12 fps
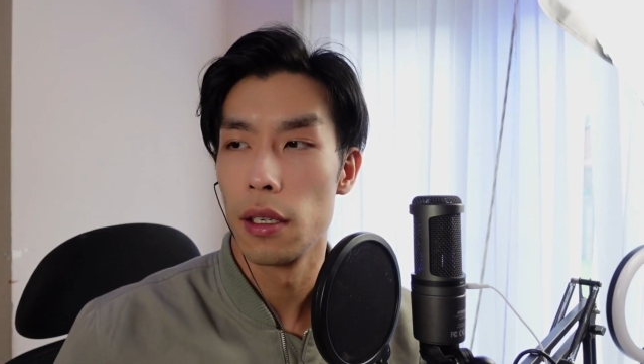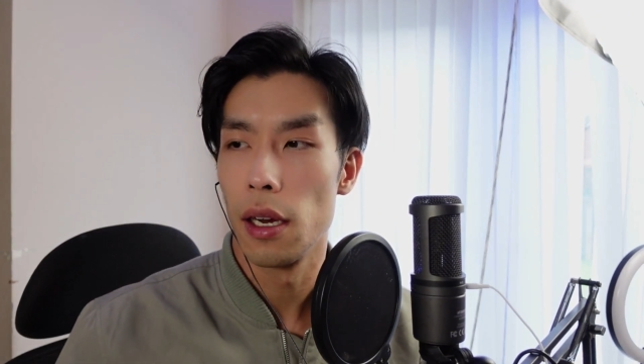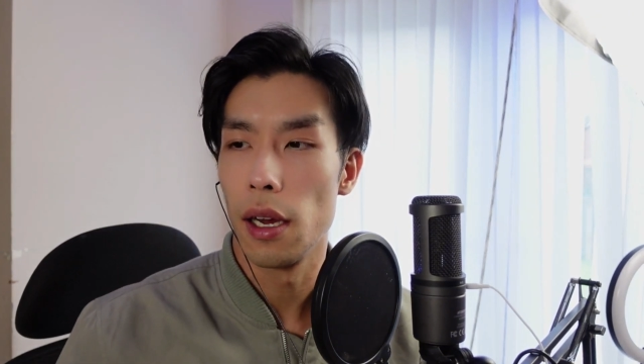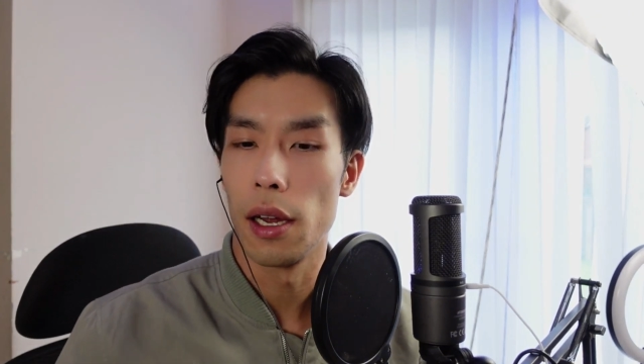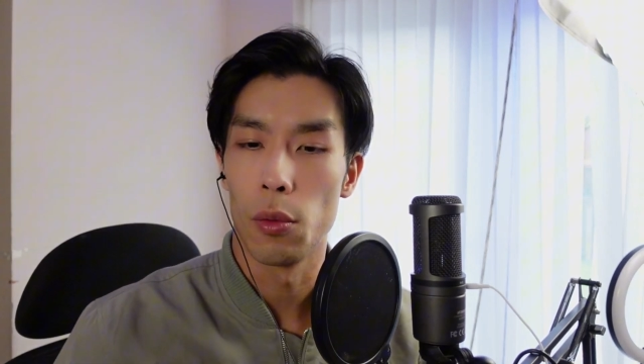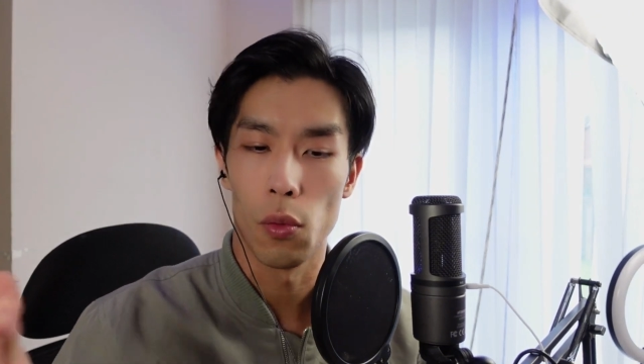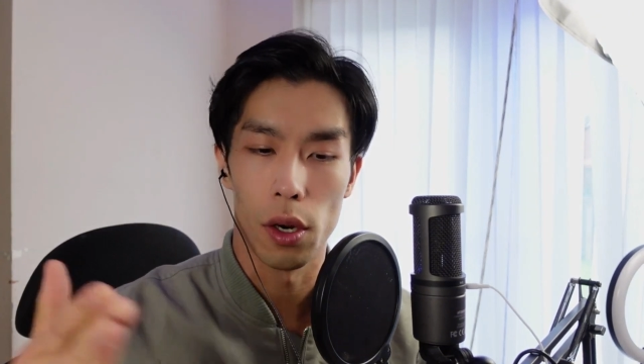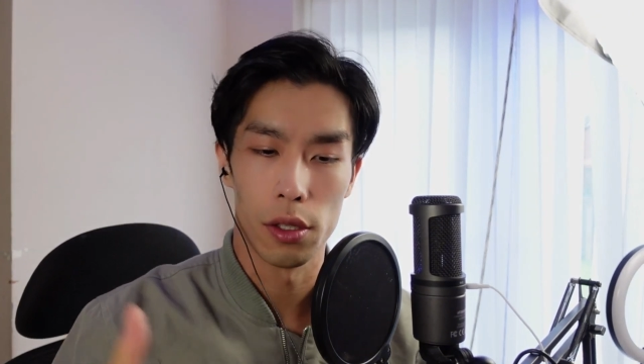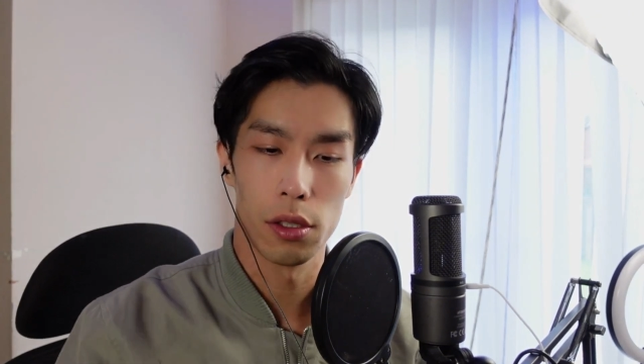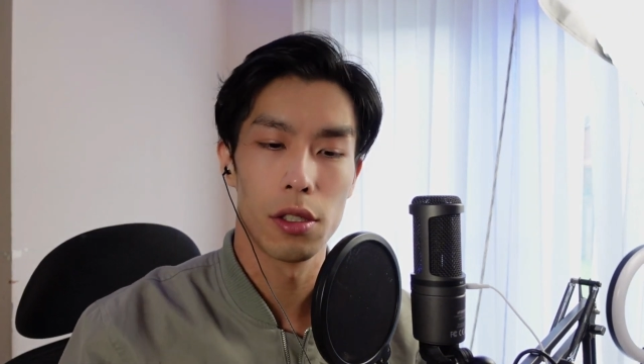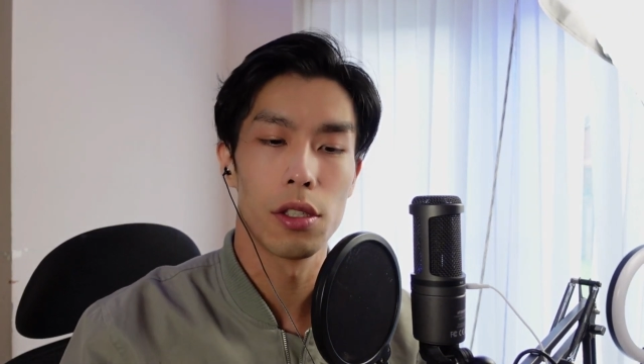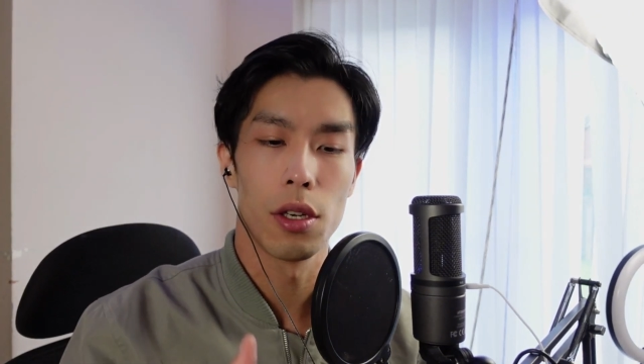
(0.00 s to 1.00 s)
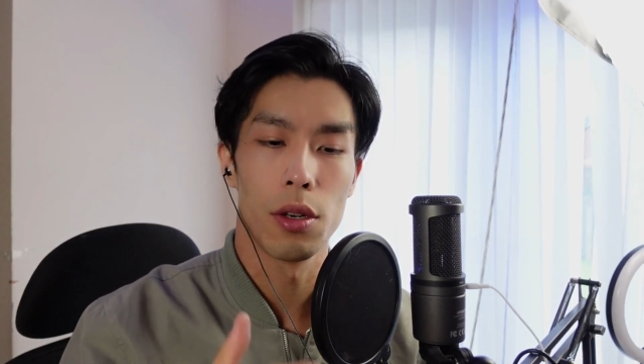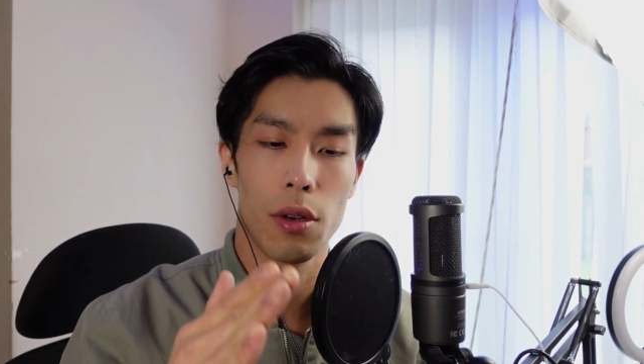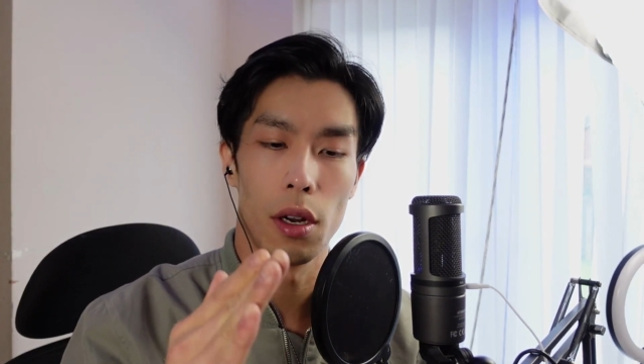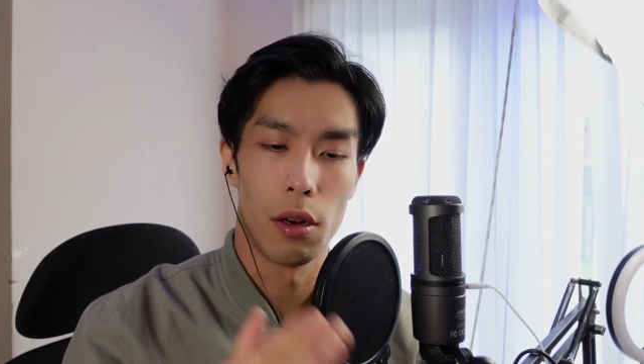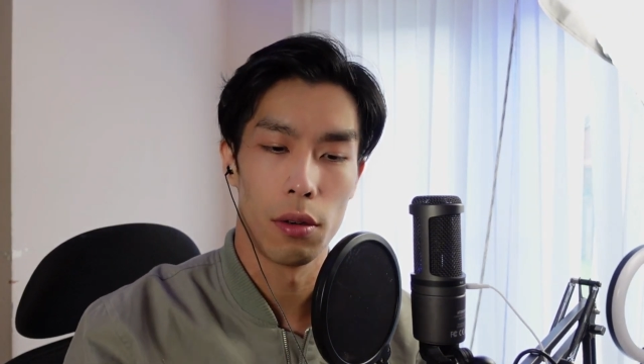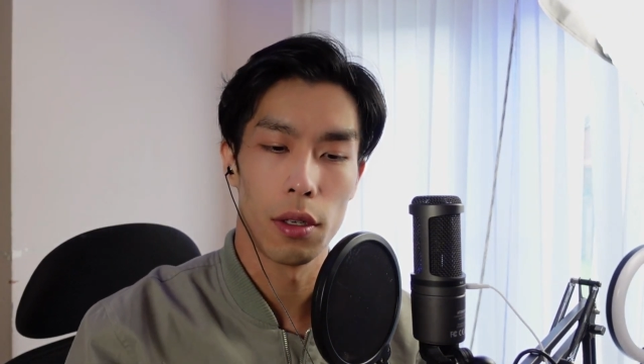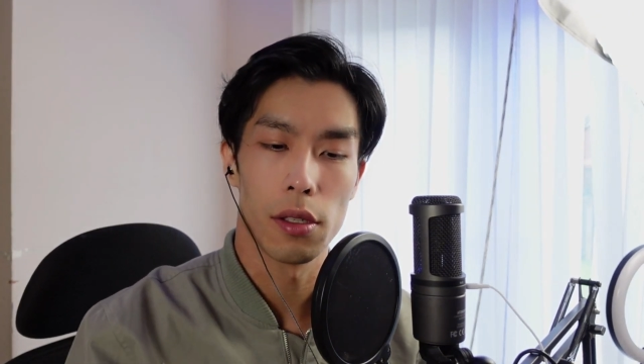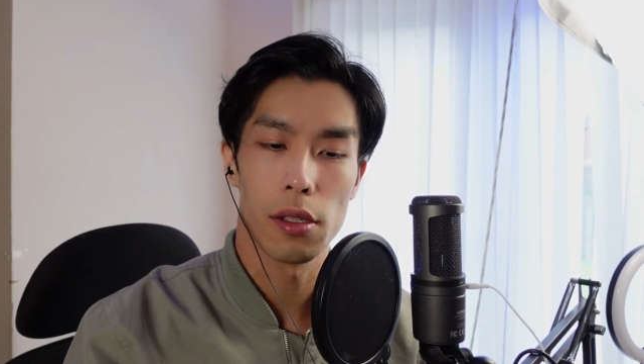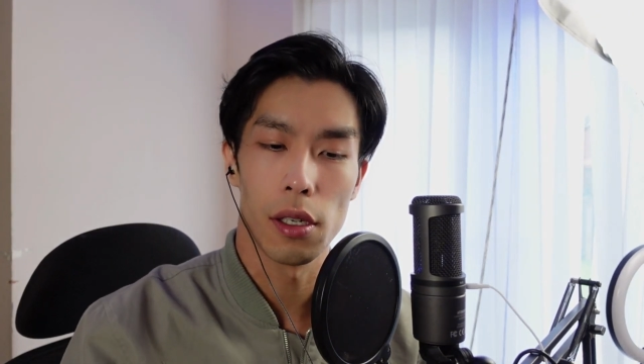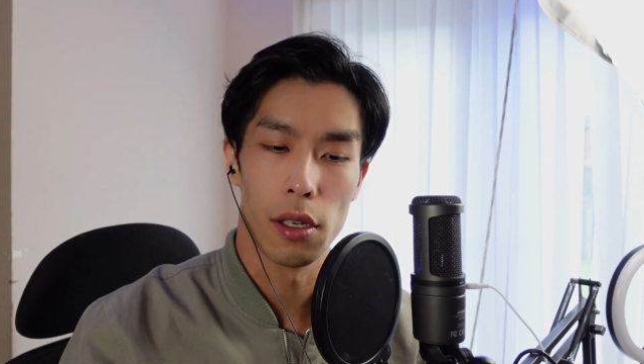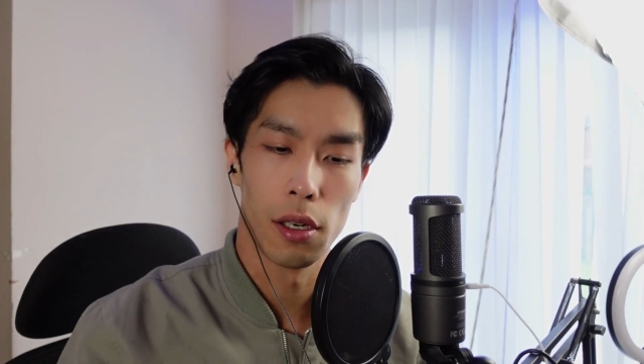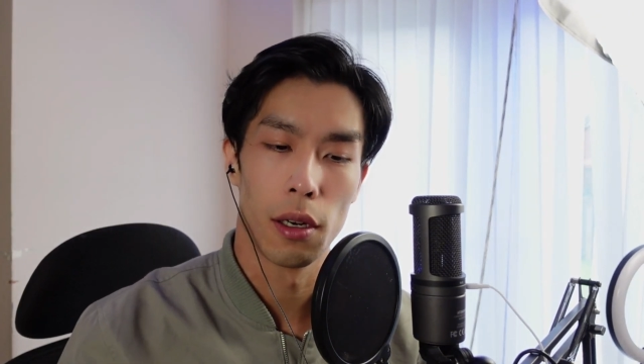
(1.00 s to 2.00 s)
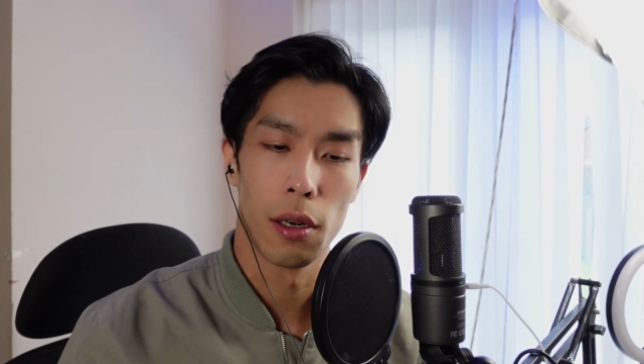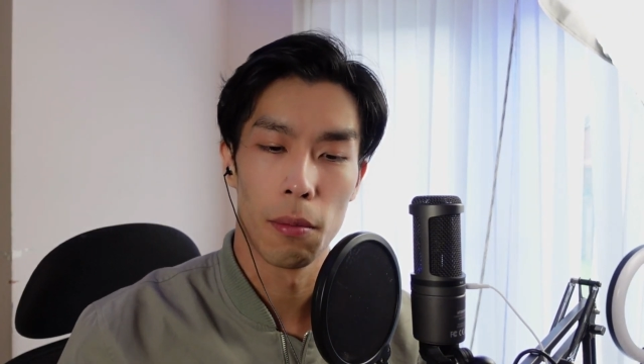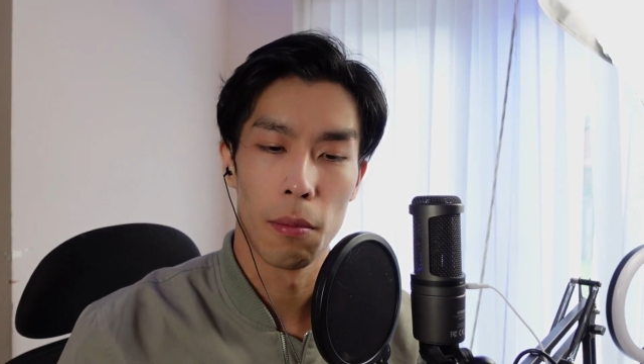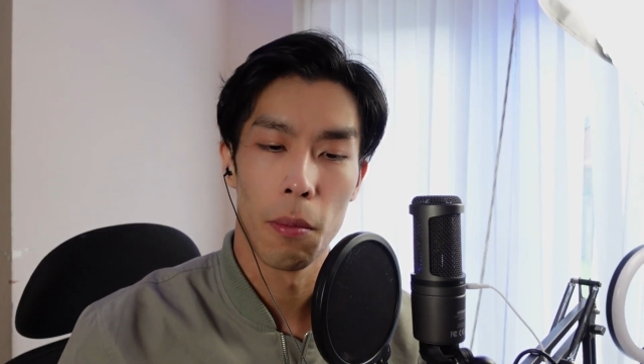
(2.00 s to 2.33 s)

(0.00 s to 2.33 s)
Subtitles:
And once you know the song